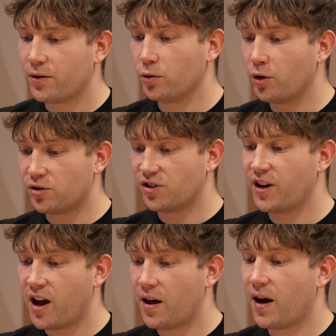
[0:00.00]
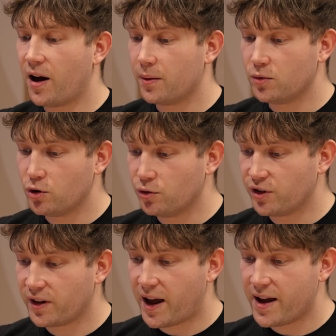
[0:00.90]
you'll notice here I'm
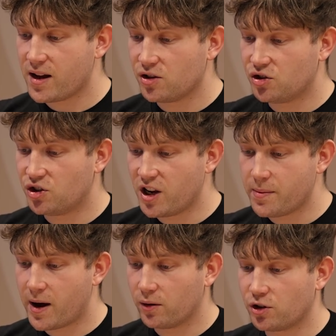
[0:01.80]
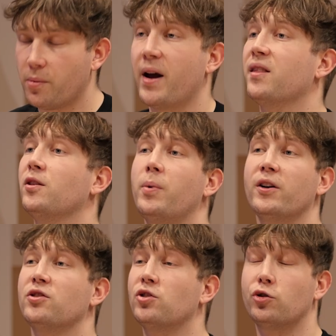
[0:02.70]
using a Gmail domain. This
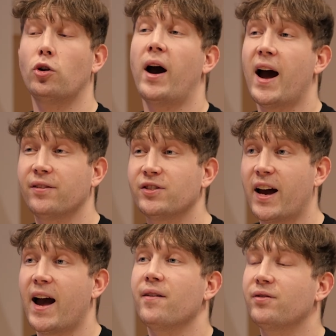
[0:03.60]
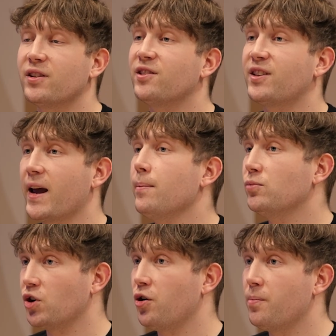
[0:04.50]
person does not have to have the same
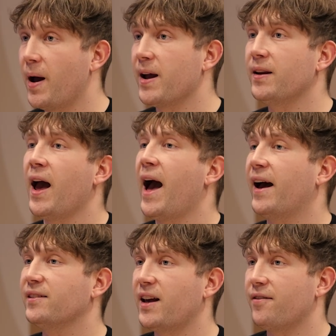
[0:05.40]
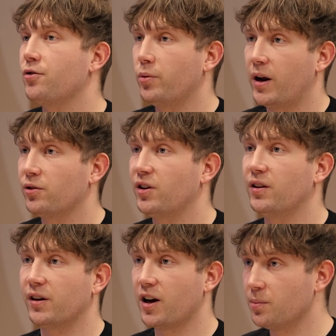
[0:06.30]
domain as everyone else
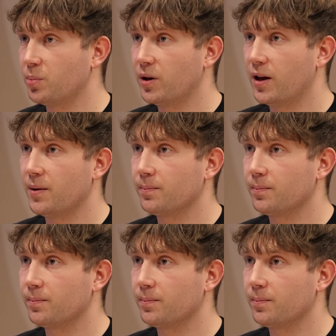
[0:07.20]
in the company.